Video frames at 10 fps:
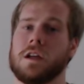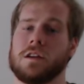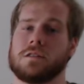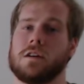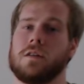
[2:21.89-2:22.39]

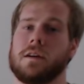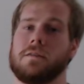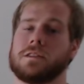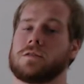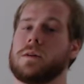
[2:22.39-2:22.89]
So if
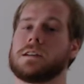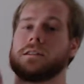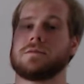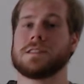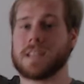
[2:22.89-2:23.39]
it's a question
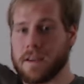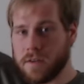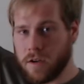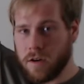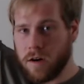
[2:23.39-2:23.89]
of
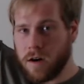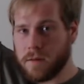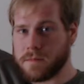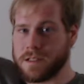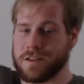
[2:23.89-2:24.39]
saving your
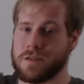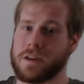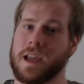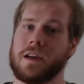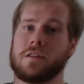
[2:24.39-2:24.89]
arms, then you
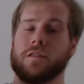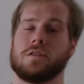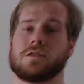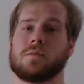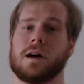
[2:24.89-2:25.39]
can do
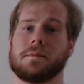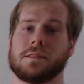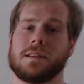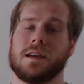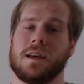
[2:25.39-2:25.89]
those swaps.